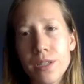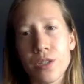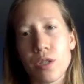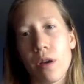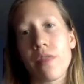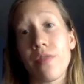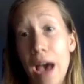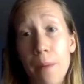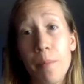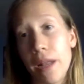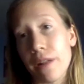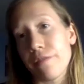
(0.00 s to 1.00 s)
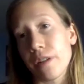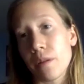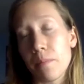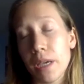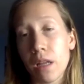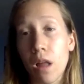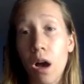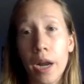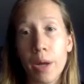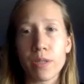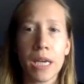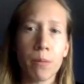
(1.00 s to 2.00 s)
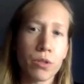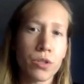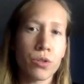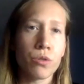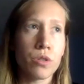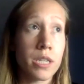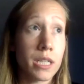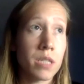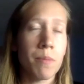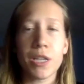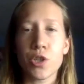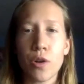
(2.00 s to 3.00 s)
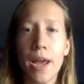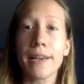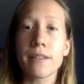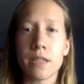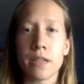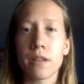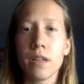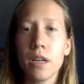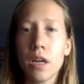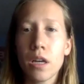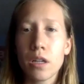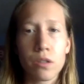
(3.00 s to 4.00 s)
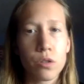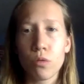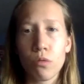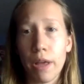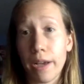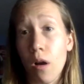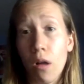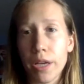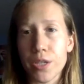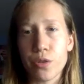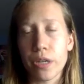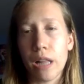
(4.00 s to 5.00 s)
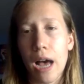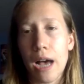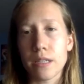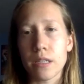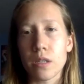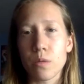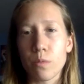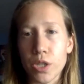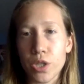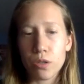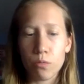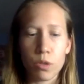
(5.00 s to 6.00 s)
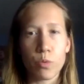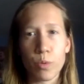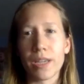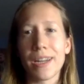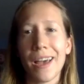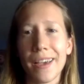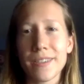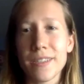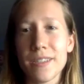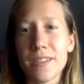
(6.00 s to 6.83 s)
And so that benefited me a lot. I was able to stick to my strengths and do like all history classes, which was really nice.